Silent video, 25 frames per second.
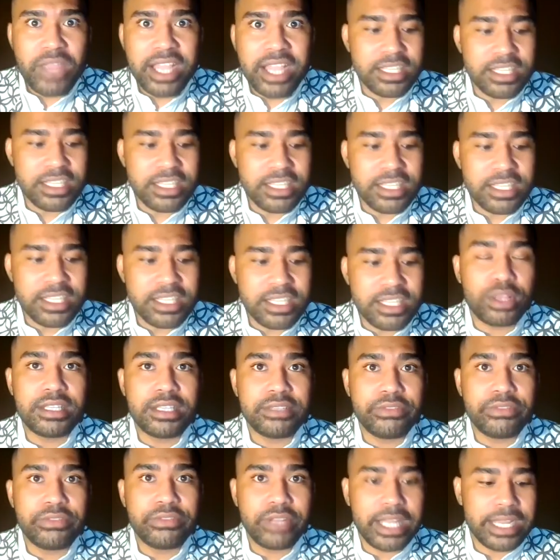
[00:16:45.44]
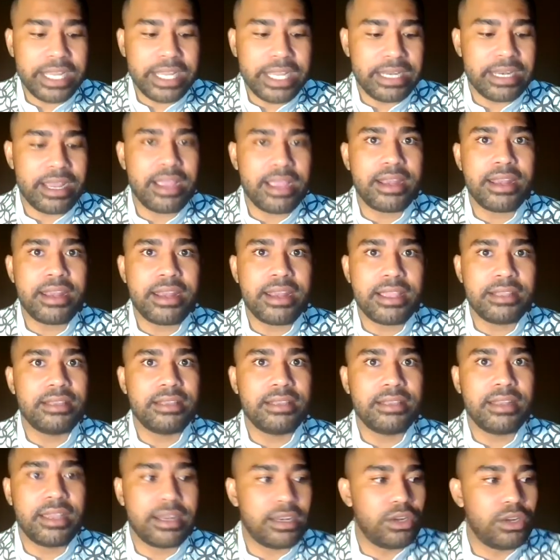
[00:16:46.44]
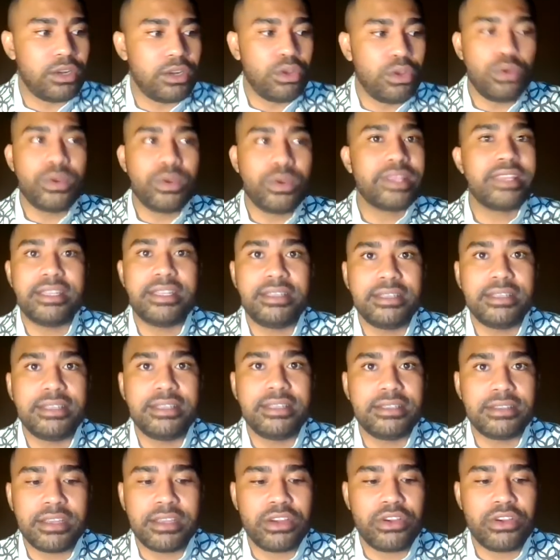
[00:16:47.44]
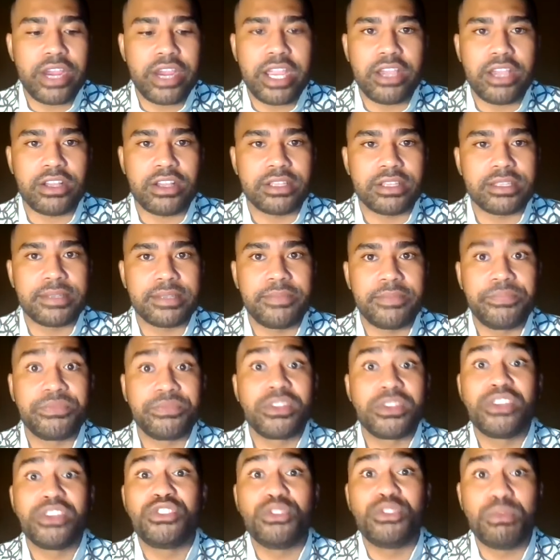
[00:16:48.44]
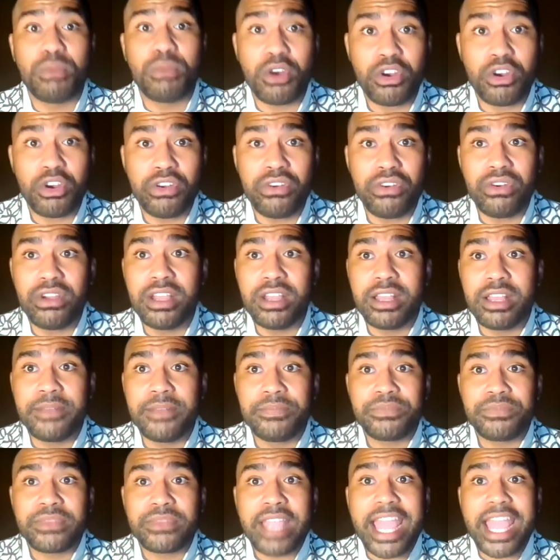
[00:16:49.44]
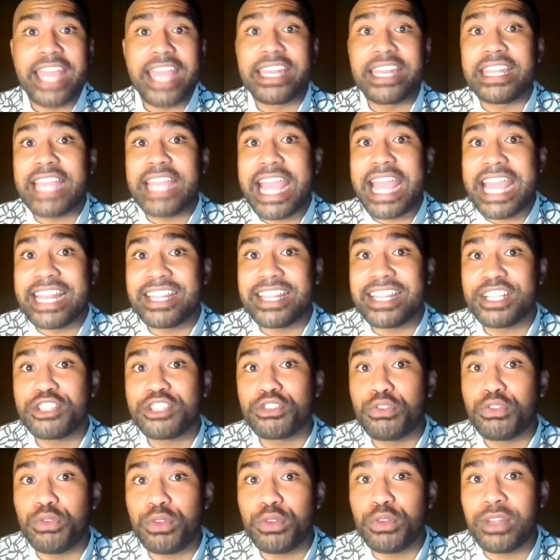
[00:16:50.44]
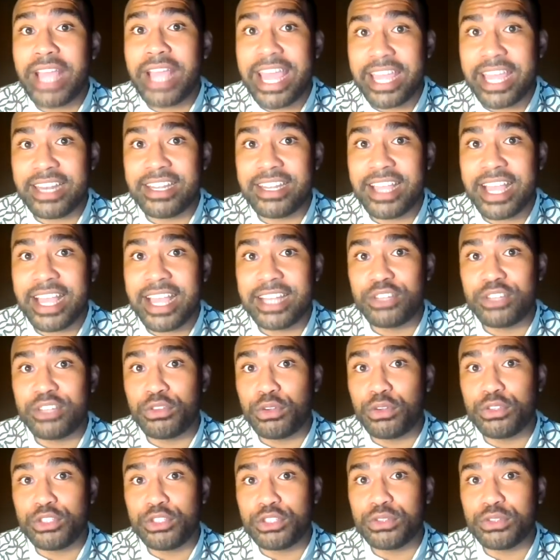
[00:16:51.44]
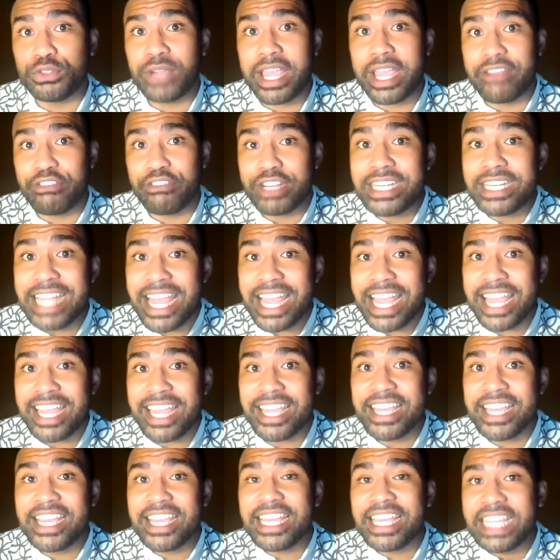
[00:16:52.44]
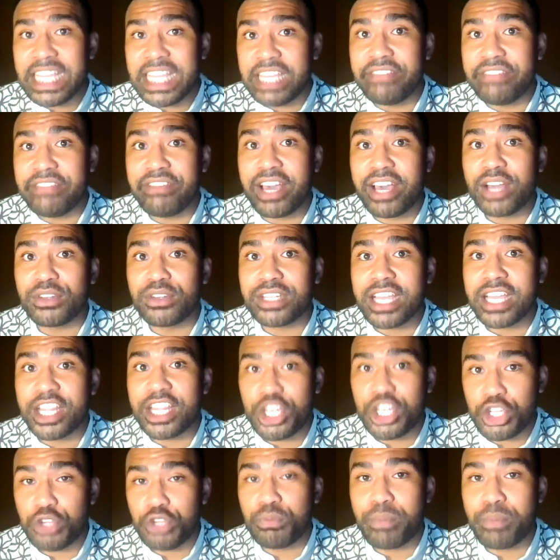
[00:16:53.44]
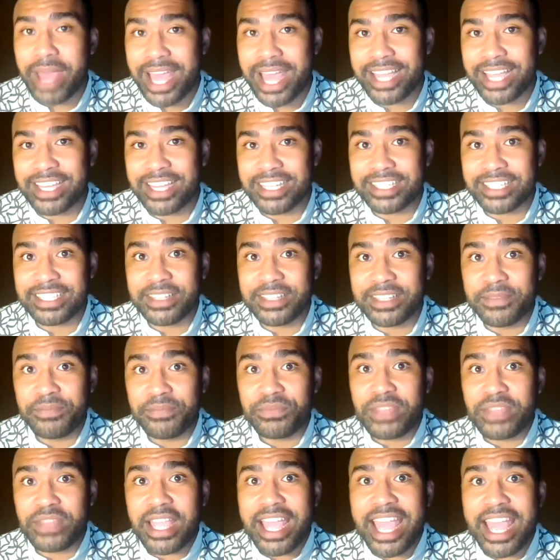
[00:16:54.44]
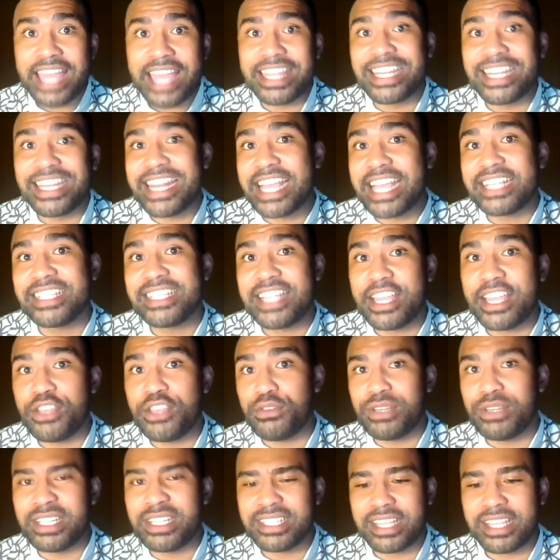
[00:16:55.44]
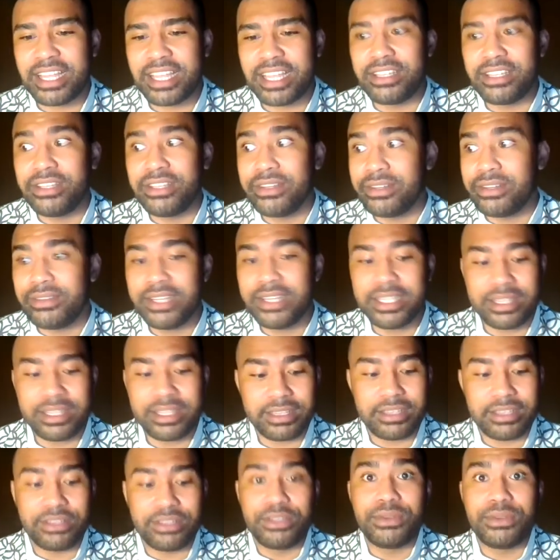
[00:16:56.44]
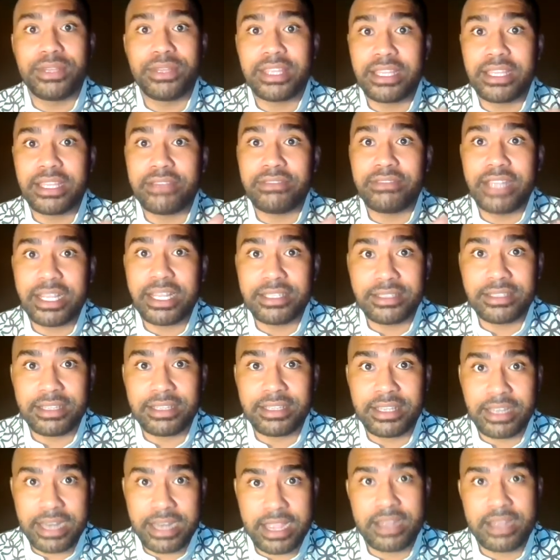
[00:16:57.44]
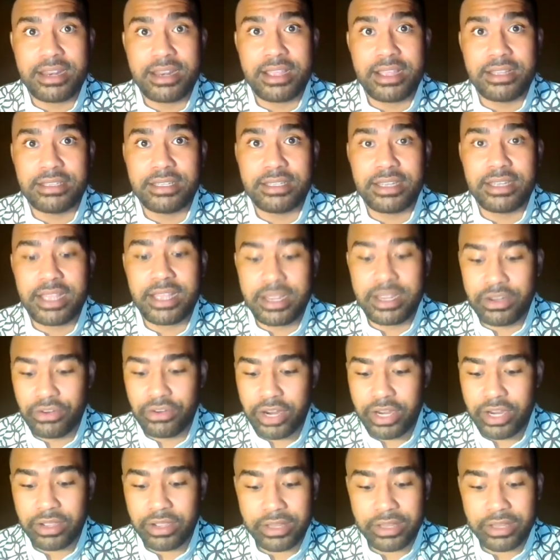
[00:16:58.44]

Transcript: just bought this for like 9.99 and look what they did to the crayons." Tomorrow, and the school head had told you every day, give out a new packet. And the next day you decide, you know what? Look what they've done to the 9.99 crayon.